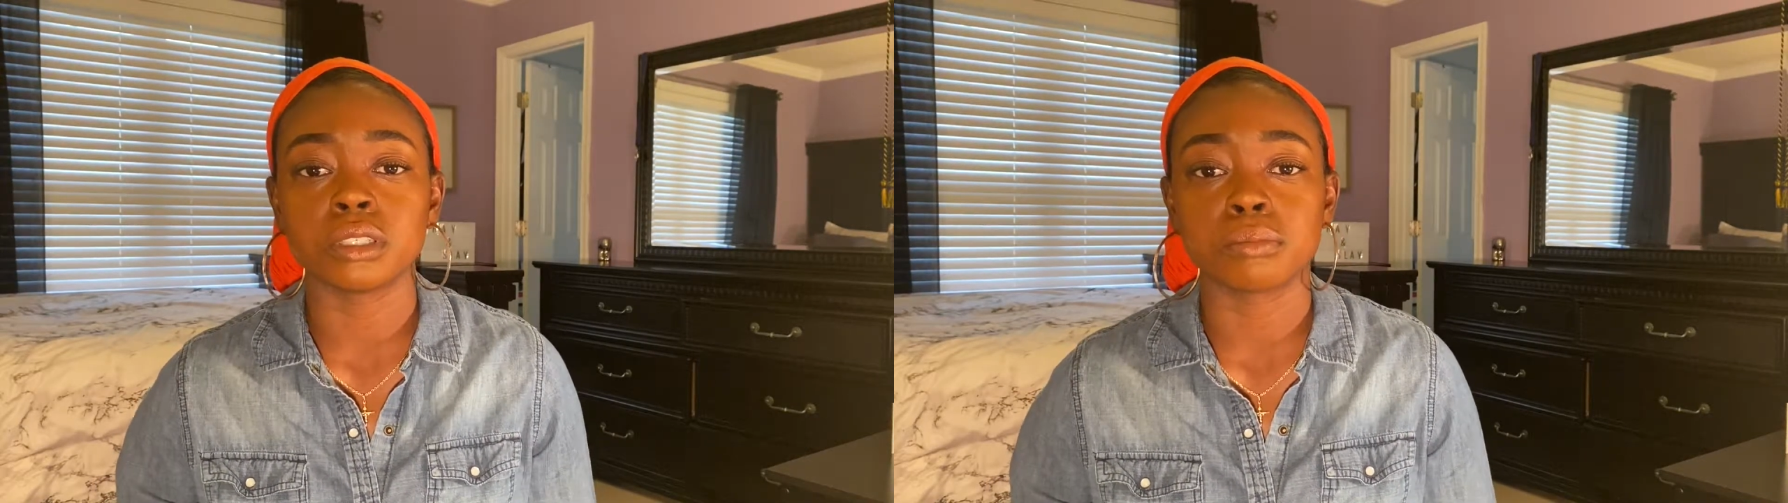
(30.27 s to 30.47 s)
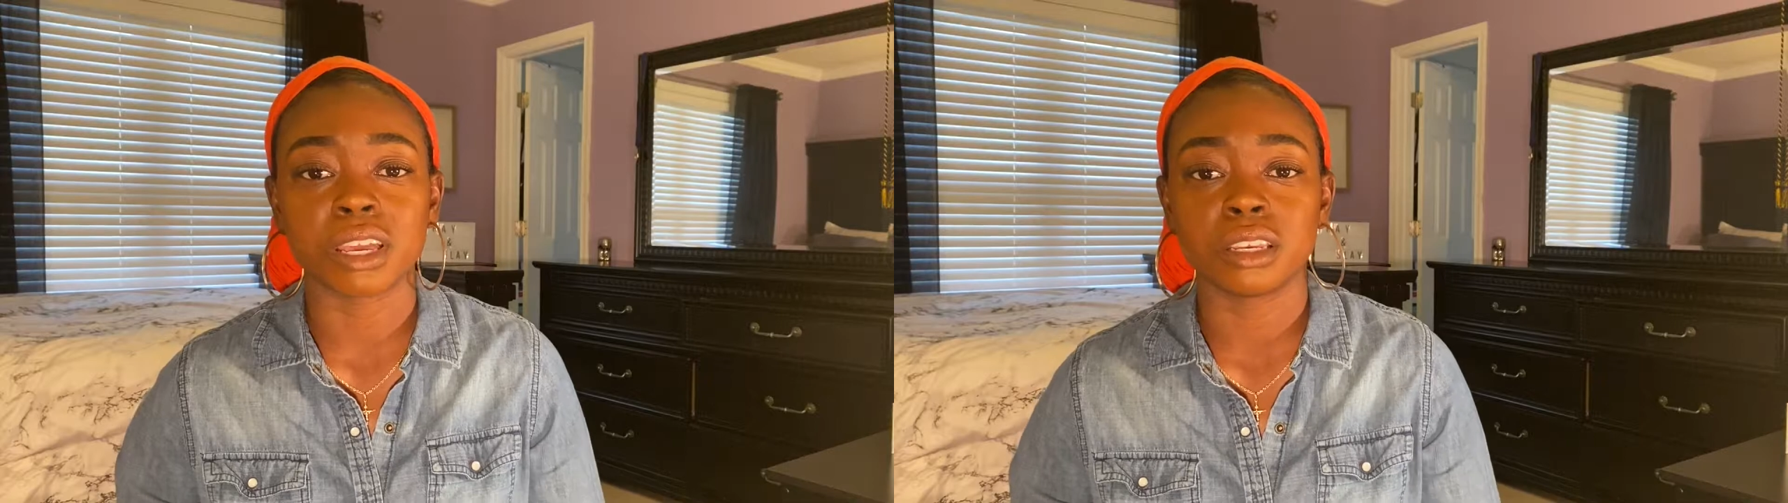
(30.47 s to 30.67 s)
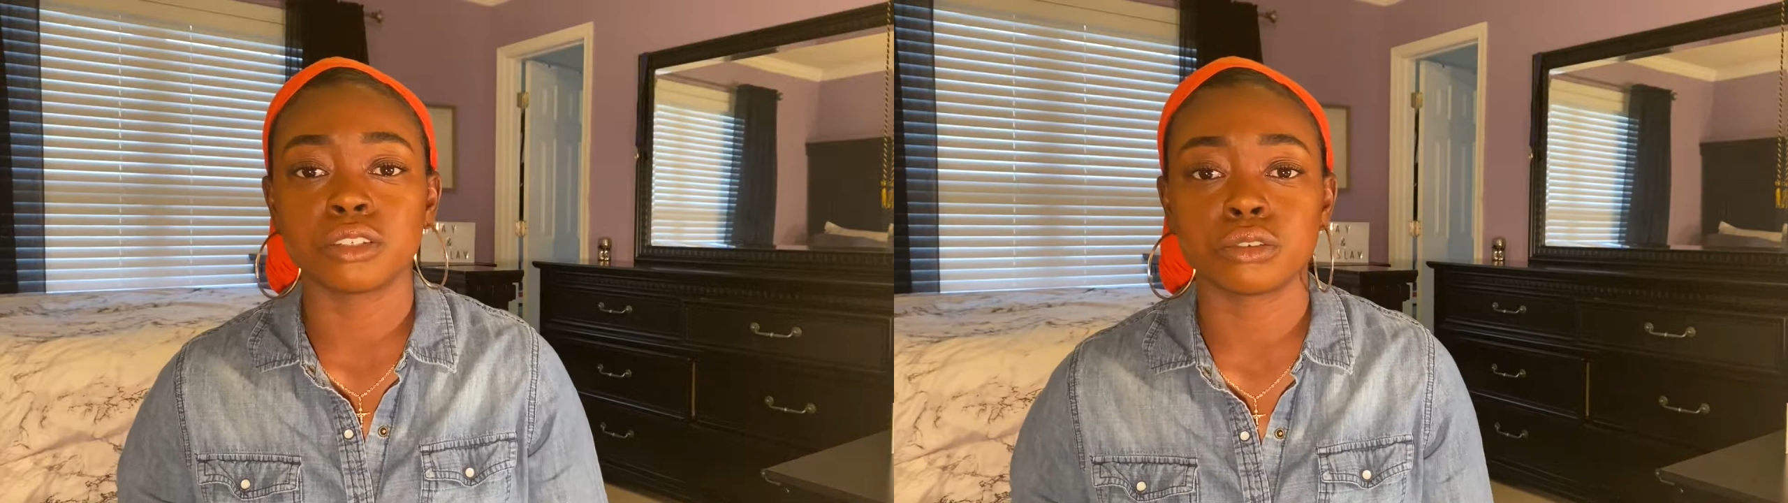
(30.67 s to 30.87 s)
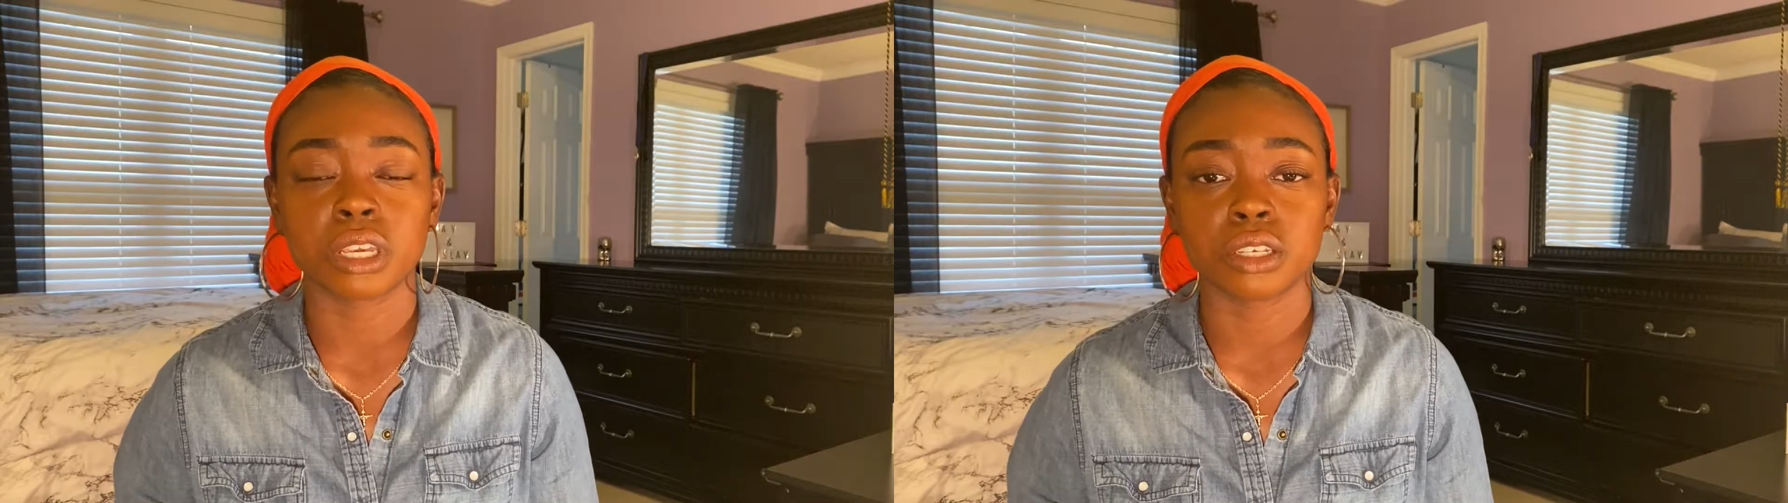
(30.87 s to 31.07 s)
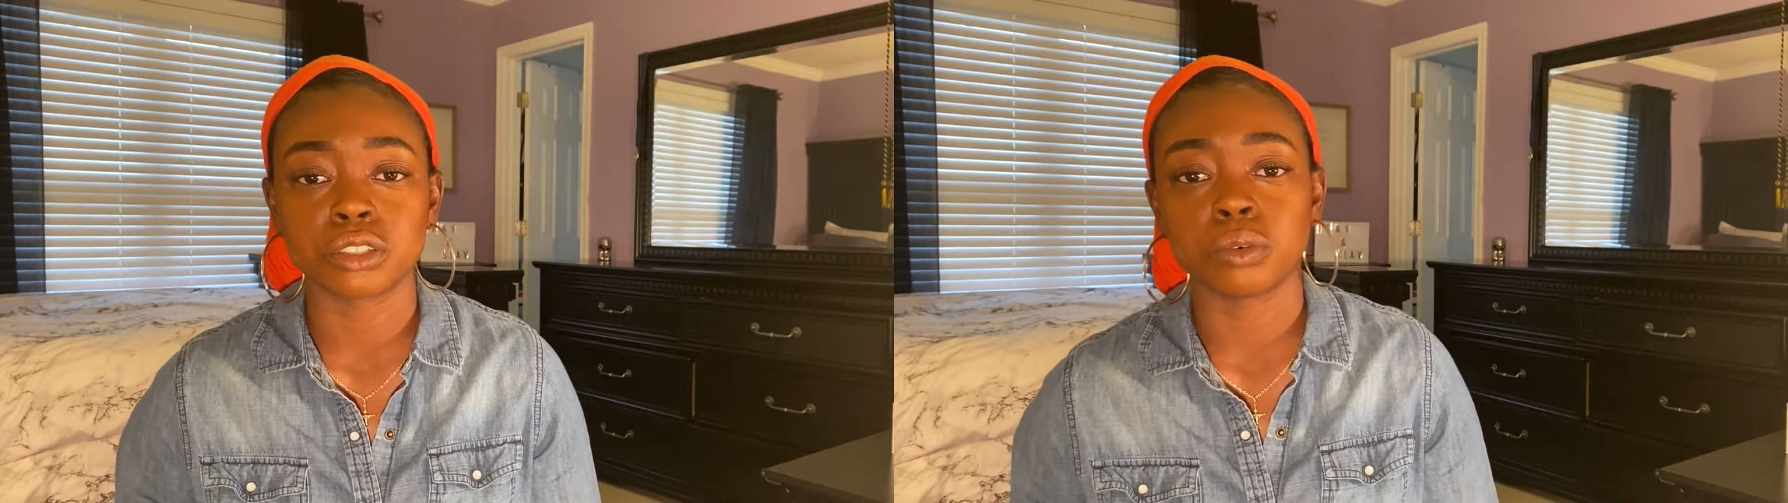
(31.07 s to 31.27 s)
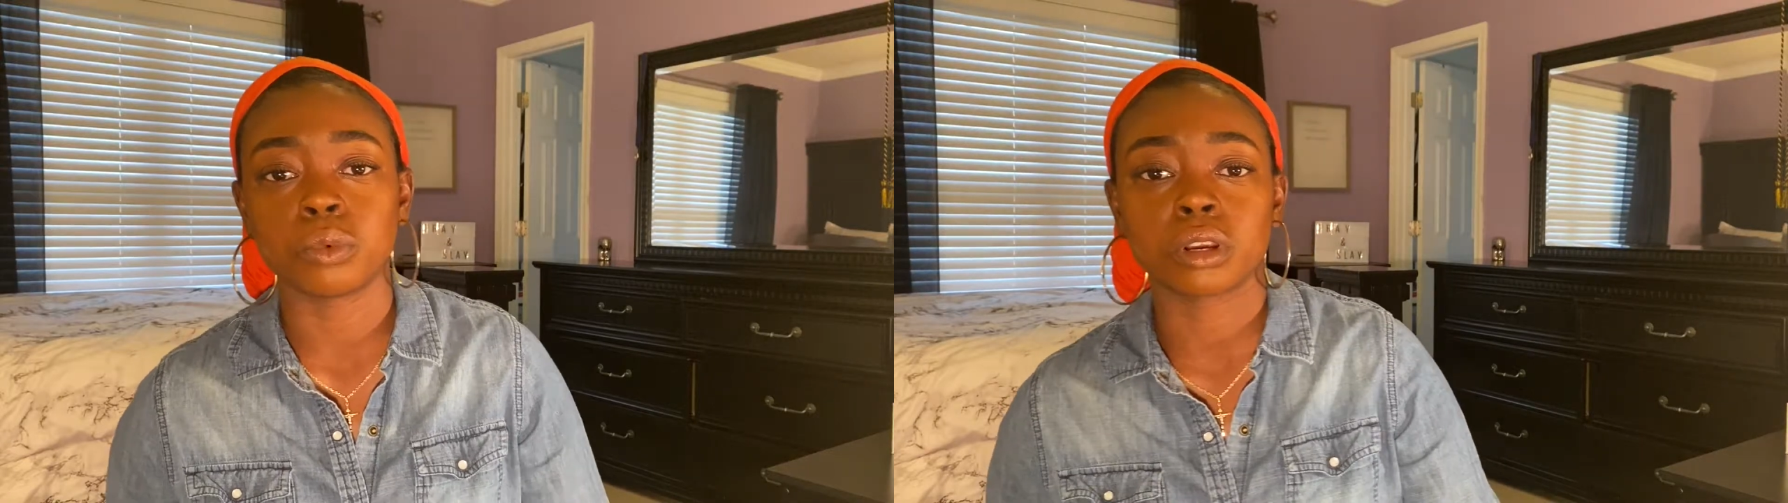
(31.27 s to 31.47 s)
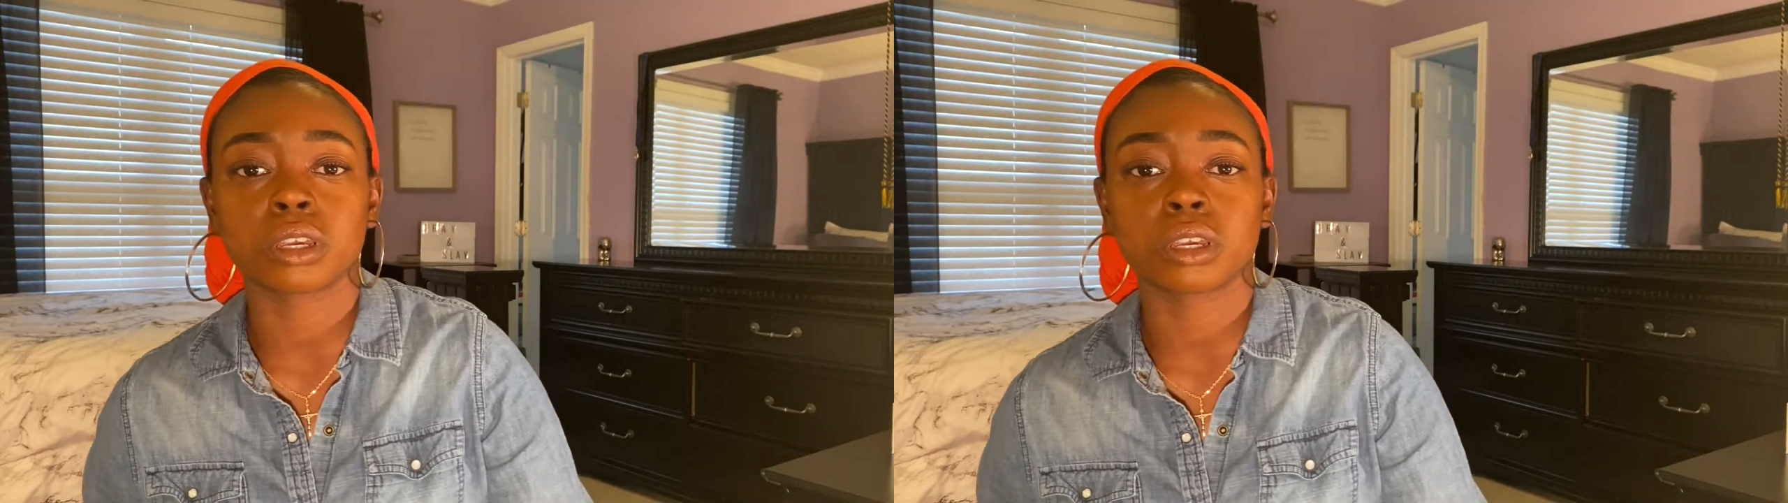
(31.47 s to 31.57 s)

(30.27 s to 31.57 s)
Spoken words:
my dissertation work.